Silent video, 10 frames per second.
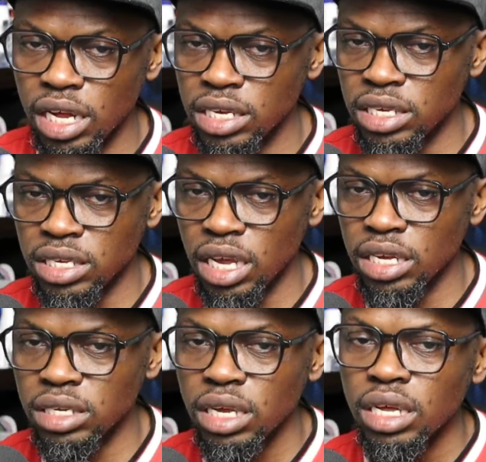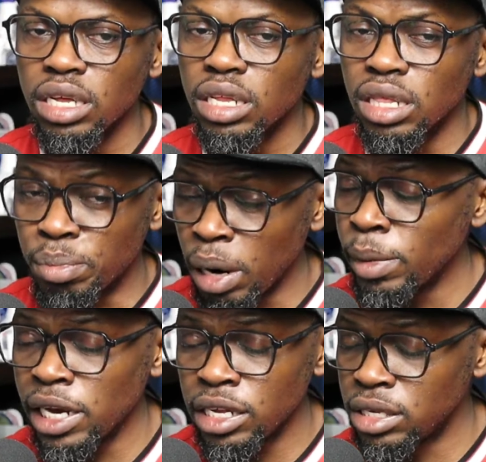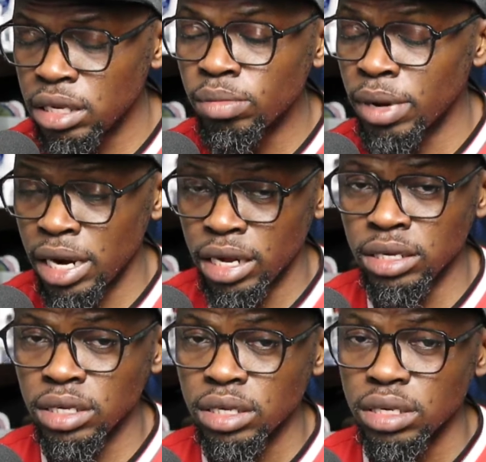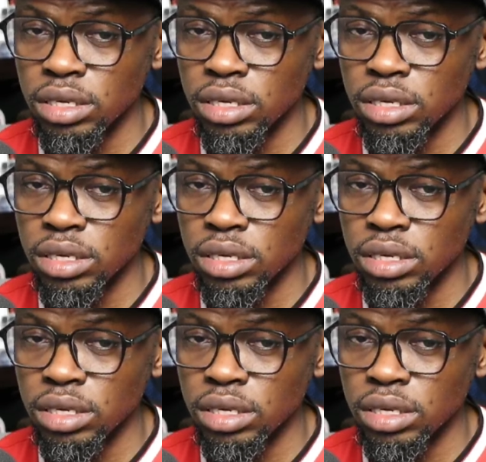And he said, the Premier League still matters,